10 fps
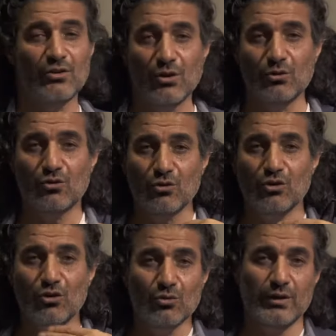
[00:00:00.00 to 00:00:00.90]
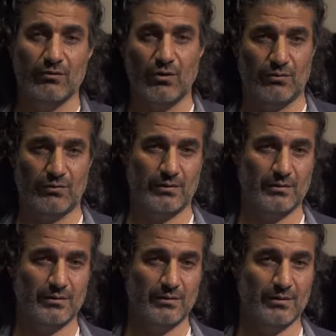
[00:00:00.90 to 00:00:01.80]
those who you involve,
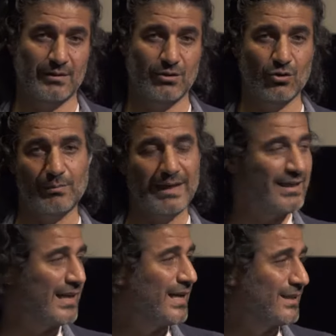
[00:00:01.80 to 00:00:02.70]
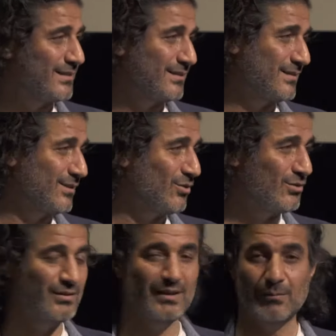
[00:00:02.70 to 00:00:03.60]
your main characters,
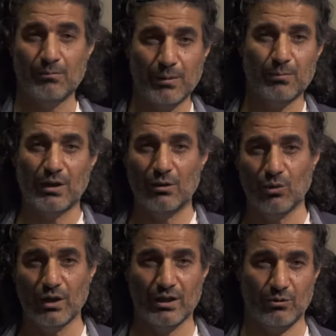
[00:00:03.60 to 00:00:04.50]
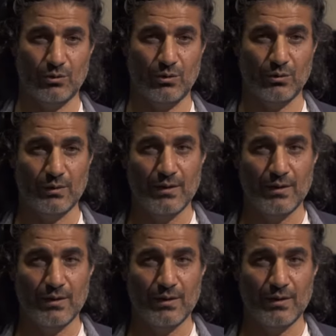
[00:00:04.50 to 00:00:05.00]
your people are working with you.